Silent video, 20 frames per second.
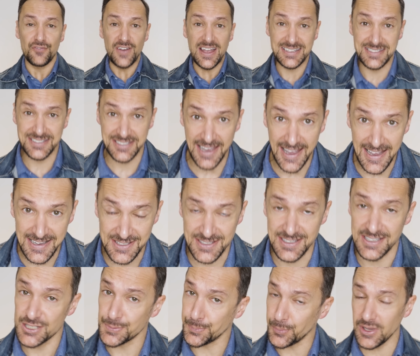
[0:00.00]

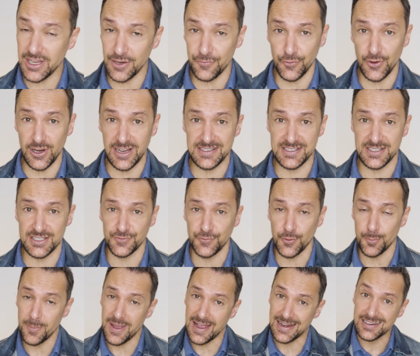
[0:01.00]
Fantastic! Spring fragrances
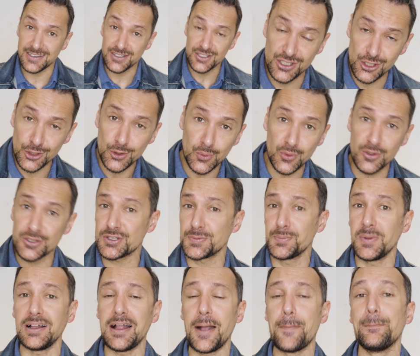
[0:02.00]
for men. You will
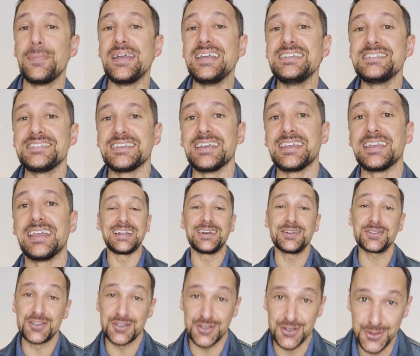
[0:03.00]
smell amazing in
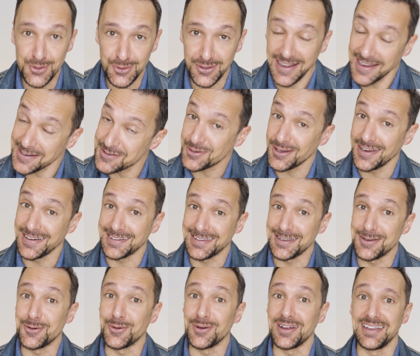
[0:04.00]
a truly
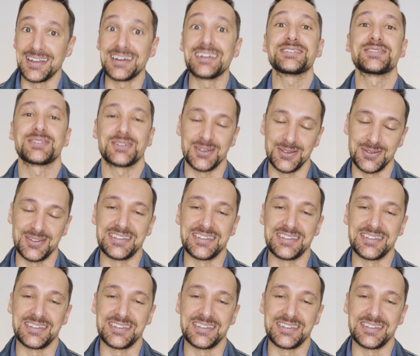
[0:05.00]
attractive way. Let's do